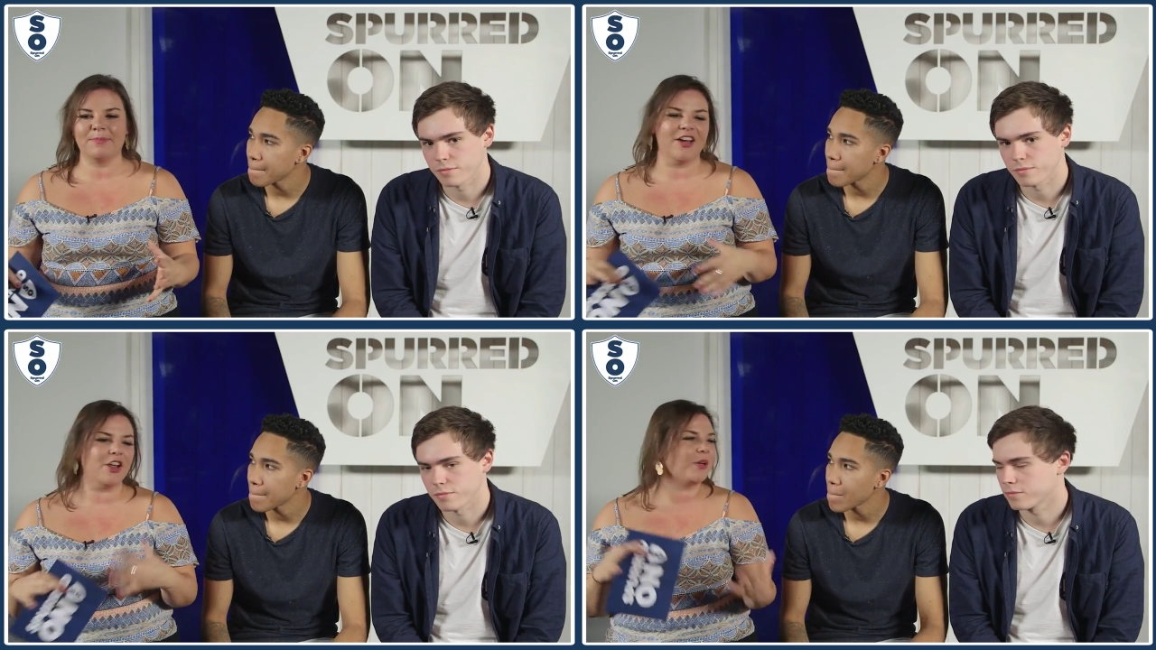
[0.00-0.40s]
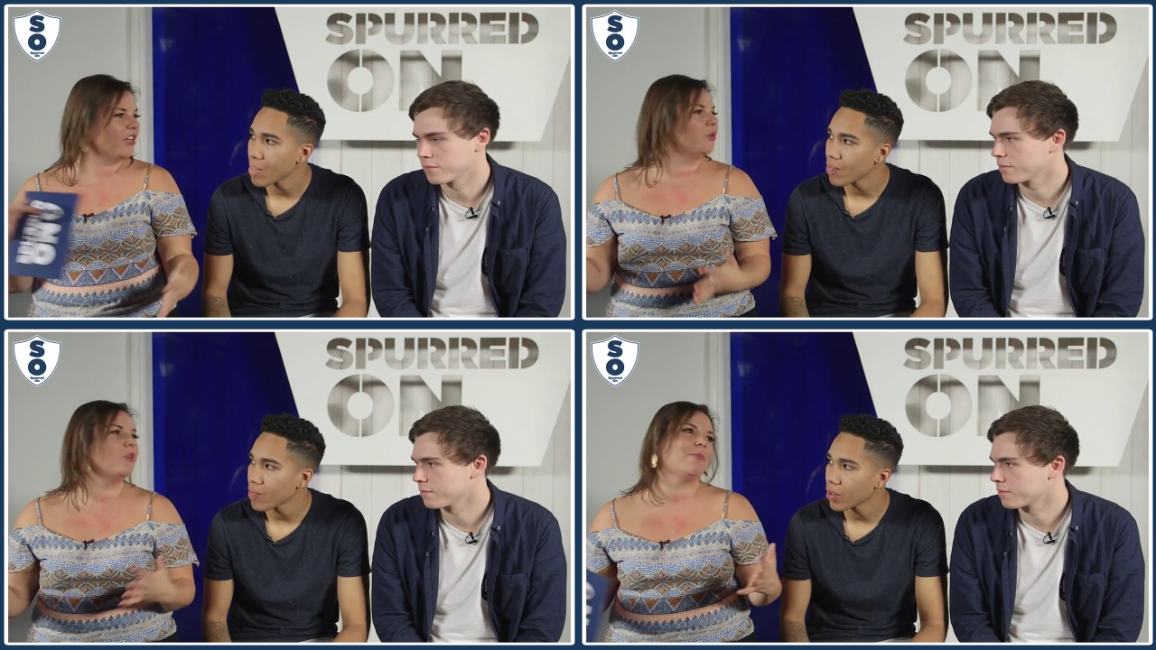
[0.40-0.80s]
Speaker 1: I know we're going to
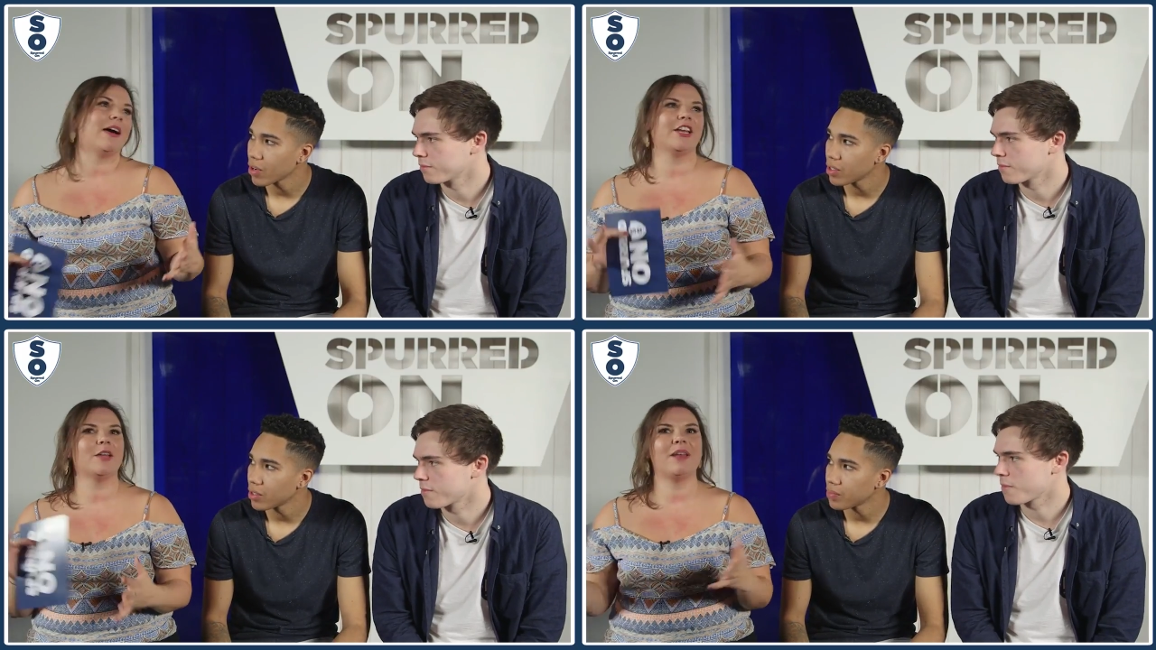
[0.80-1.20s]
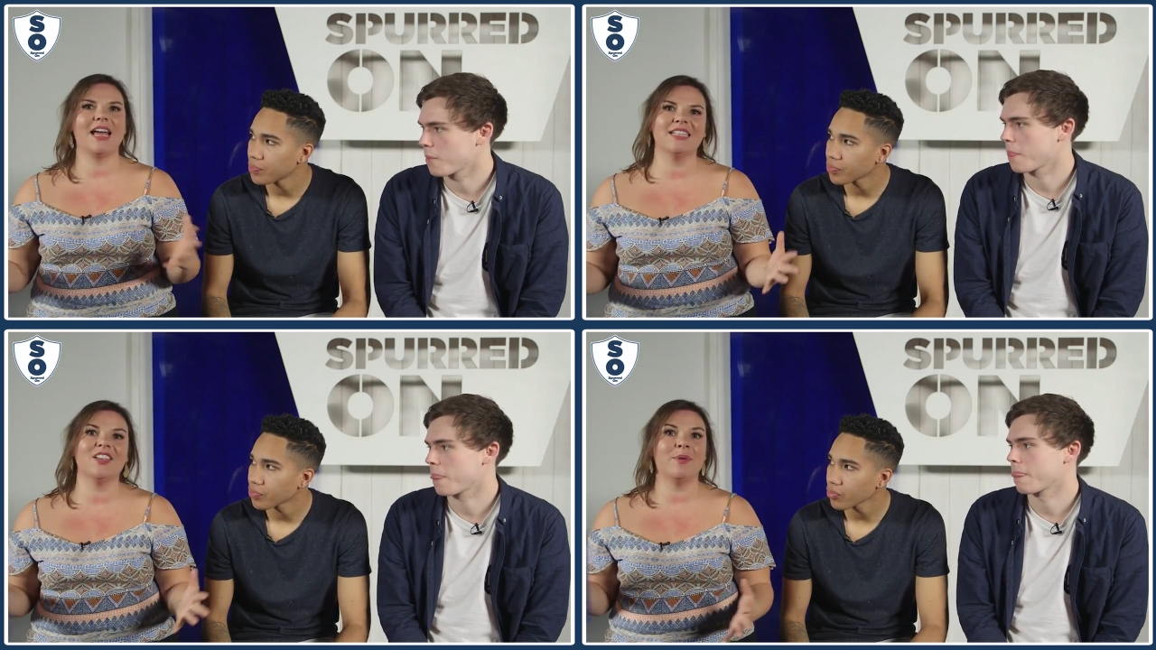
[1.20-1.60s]
talk about, you know,
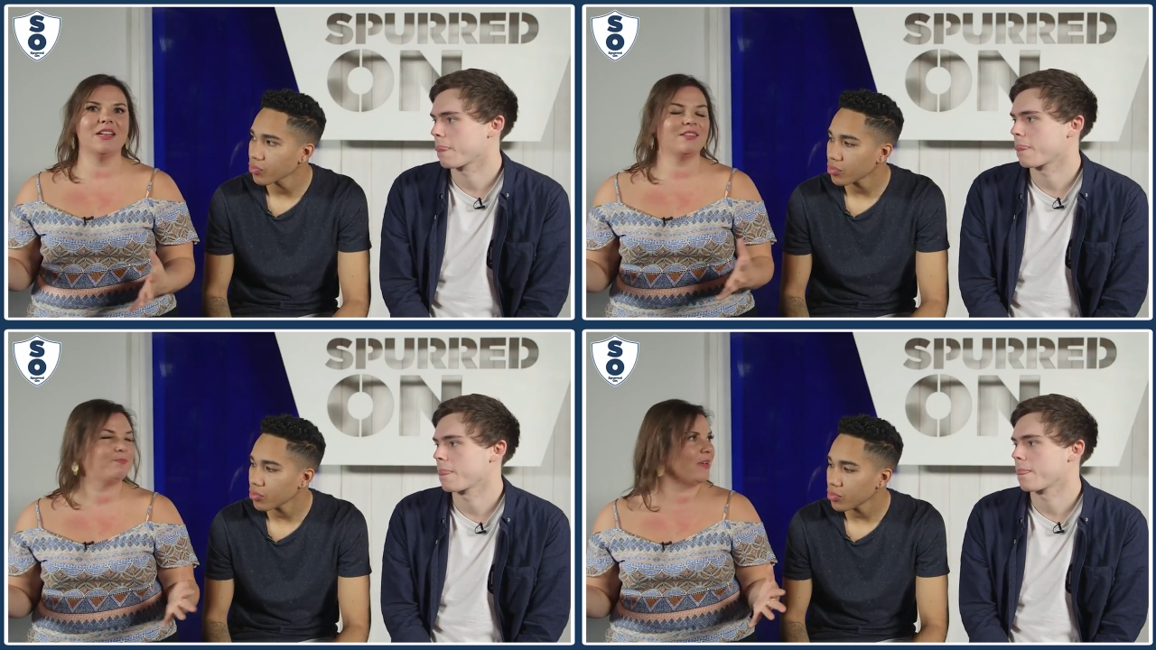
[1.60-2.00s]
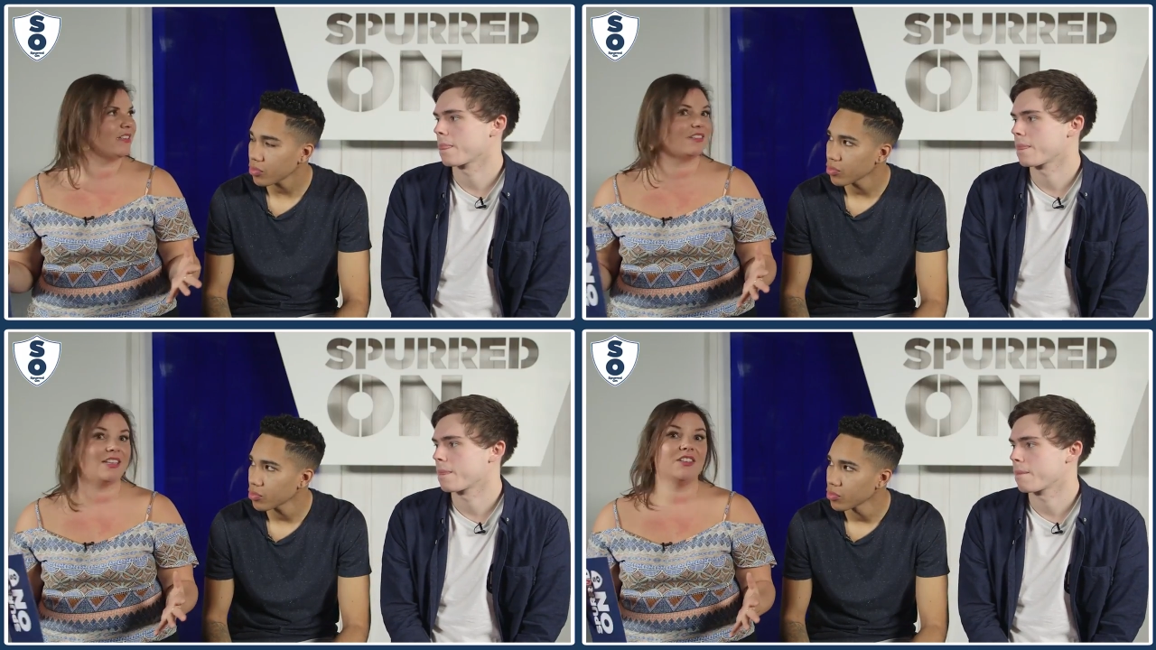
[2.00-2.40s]
players that have been a big
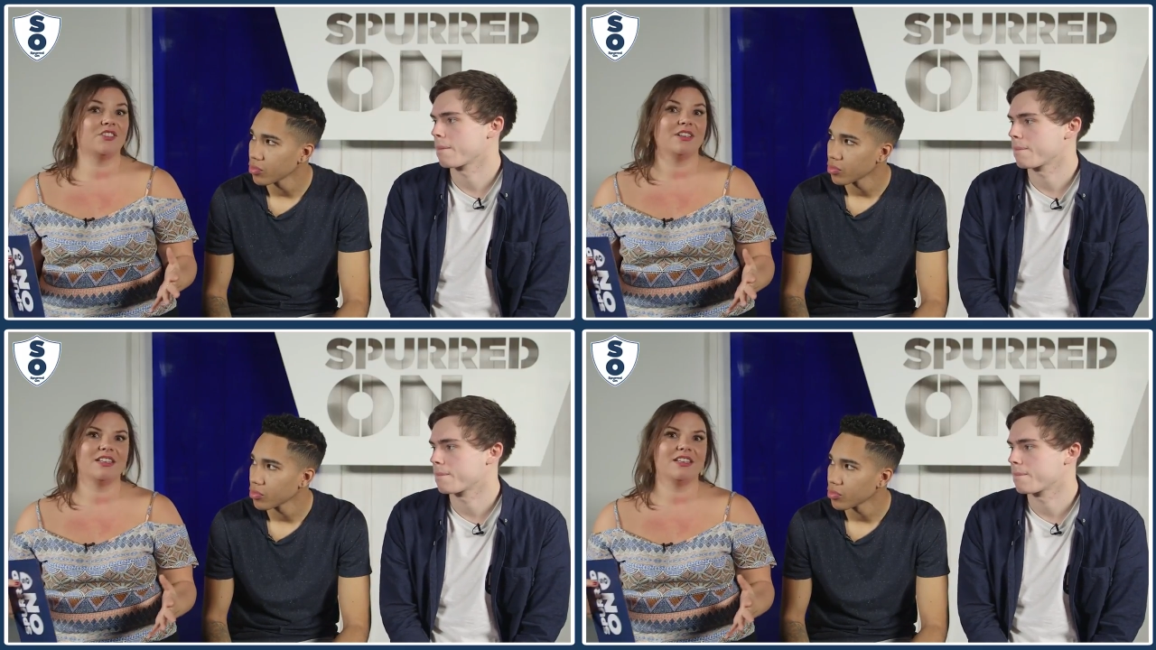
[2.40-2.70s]
success story